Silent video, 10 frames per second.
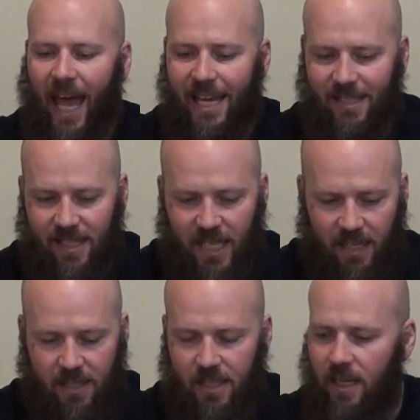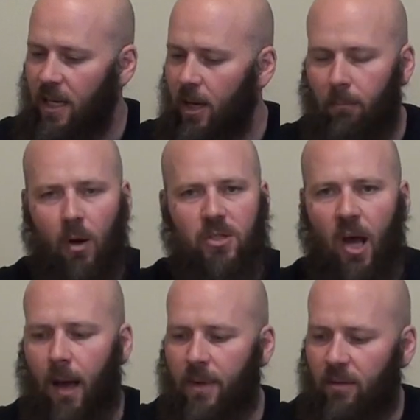has ceased. Most
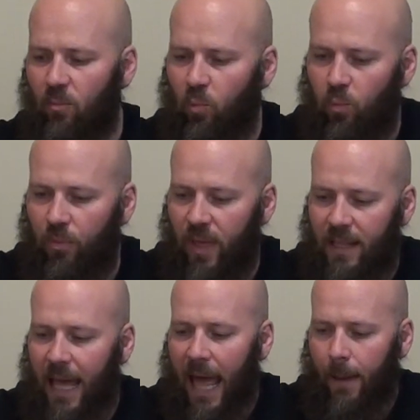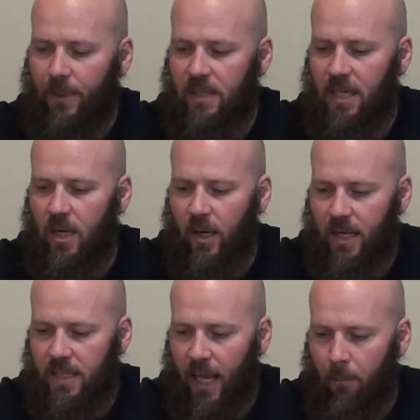common thing that happens here
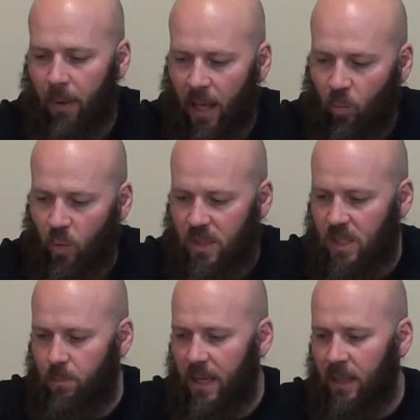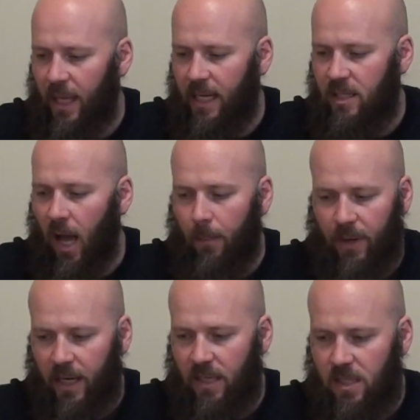is that a button will spin like a top,
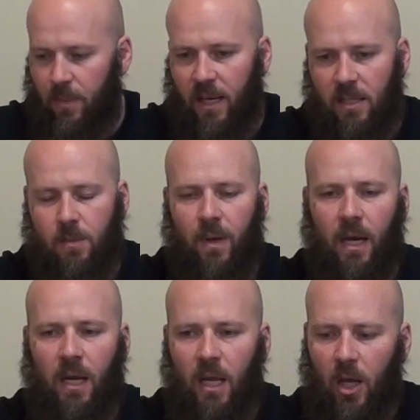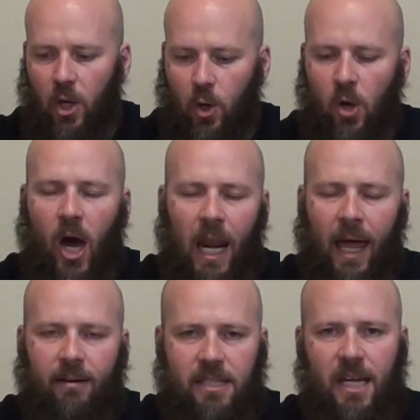and it can spin and spin. You're not
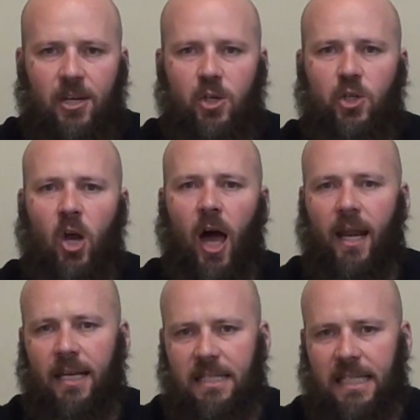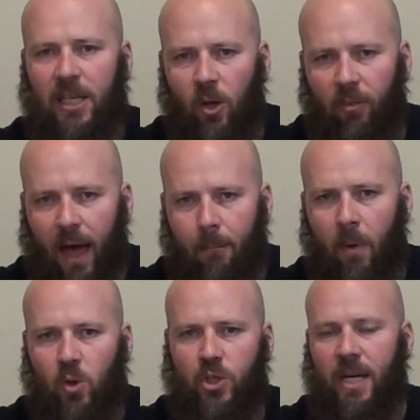allowed to take your shot until that
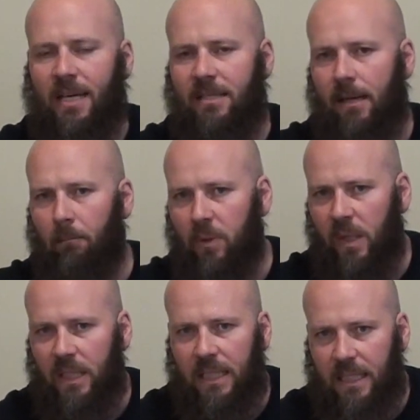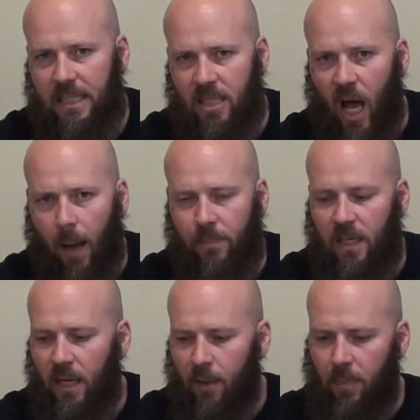motion has completely stopped,
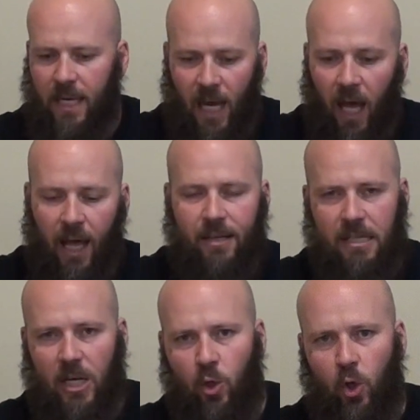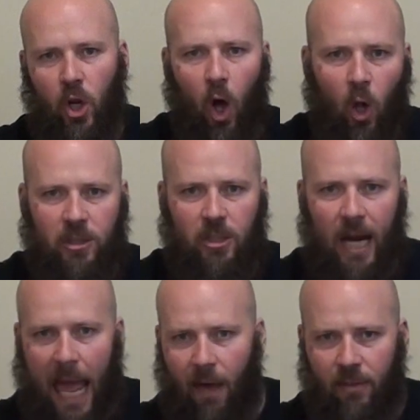because it could alter
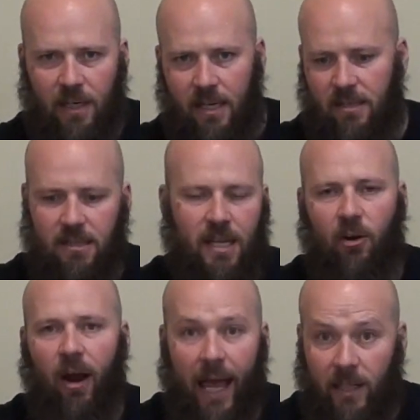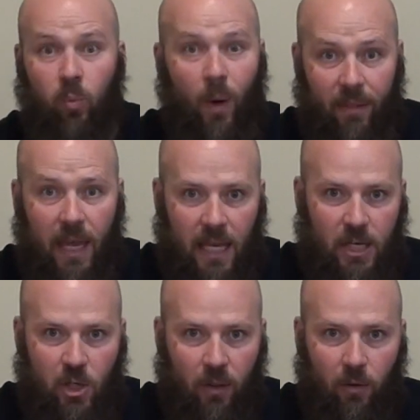how the discs interact when they hit
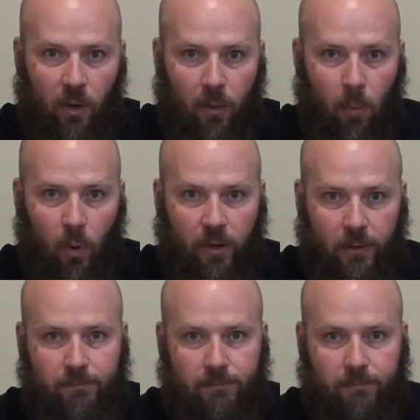each other on the board.